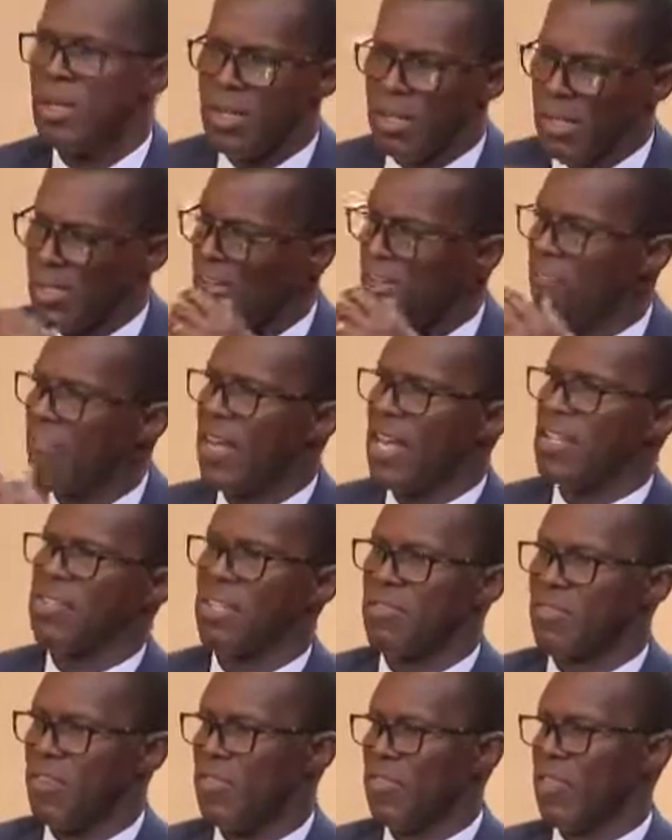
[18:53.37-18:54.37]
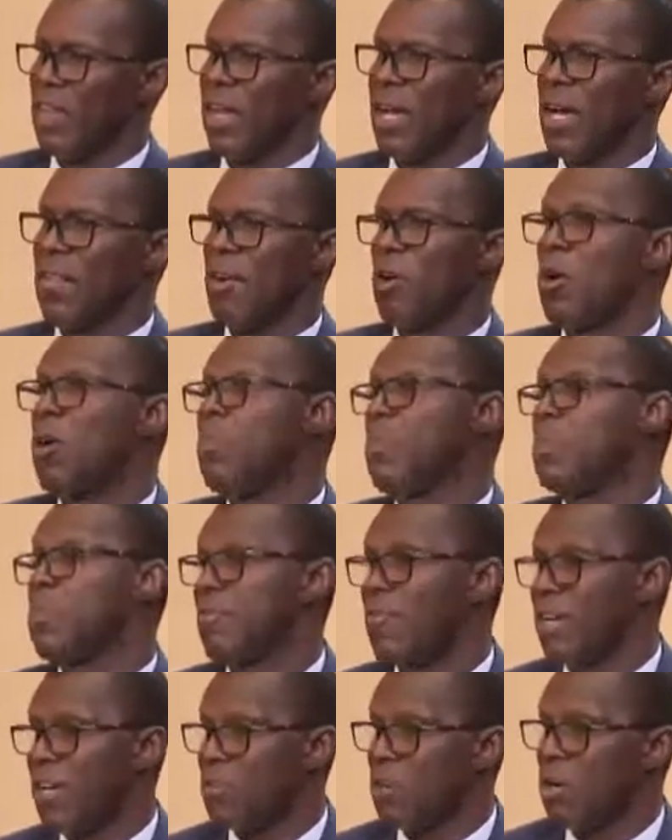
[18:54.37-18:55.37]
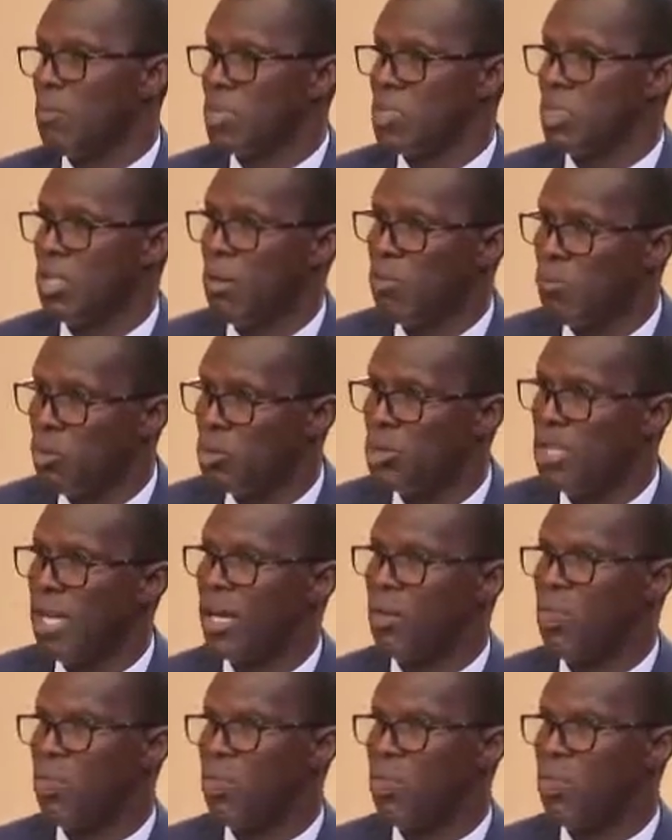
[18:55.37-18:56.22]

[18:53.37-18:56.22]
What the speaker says: then he files everything at the Corporate Affairs Commission Abuja,